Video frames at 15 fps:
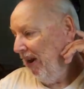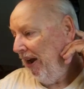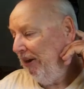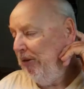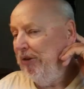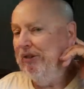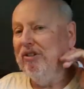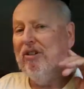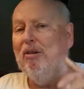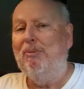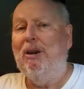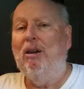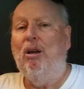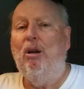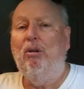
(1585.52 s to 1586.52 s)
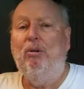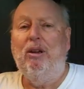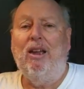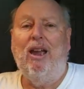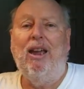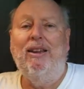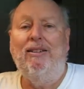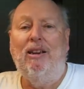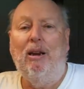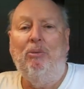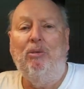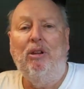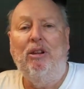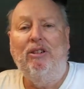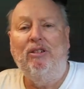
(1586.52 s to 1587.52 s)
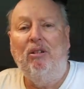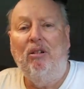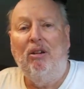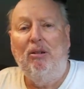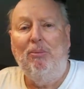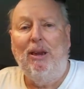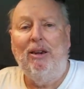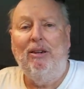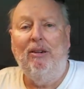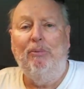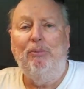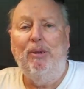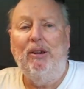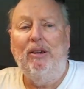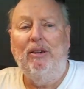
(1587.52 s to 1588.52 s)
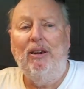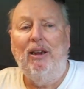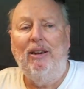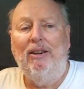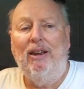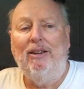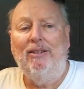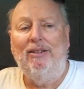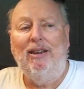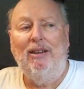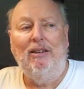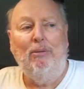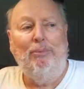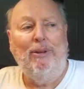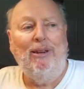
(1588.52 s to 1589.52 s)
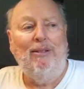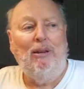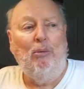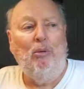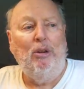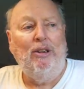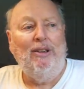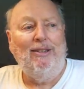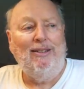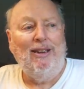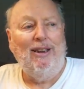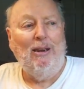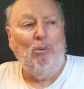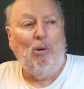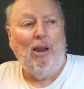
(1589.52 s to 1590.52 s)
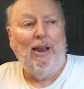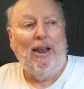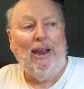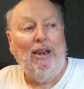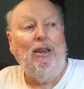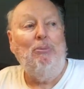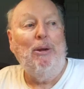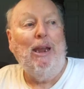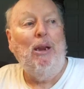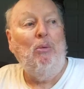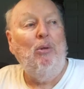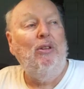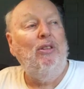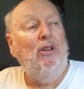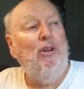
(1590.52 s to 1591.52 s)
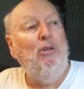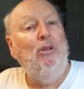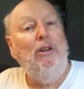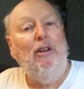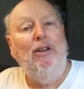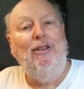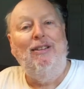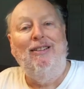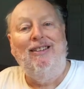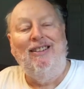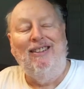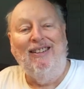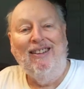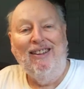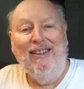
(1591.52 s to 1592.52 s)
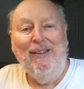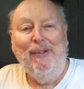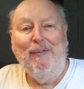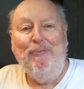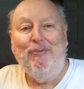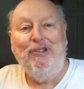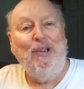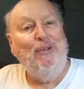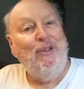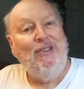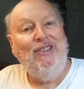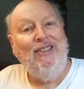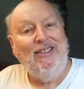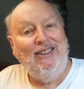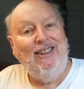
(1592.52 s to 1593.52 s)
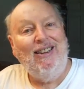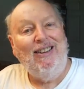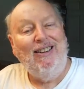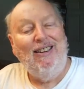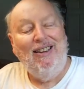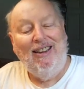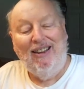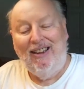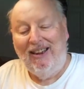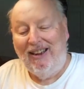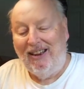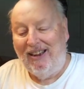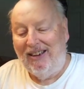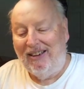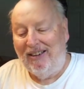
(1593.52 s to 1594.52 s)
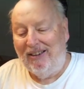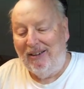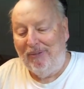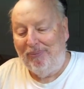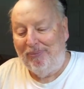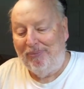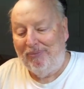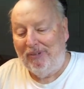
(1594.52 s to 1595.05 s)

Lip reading: I know this is going to be long, guys, and I'm really sorry about it, but I just had some things I wanted to say while I had the bandwidth to do it. So this is it. And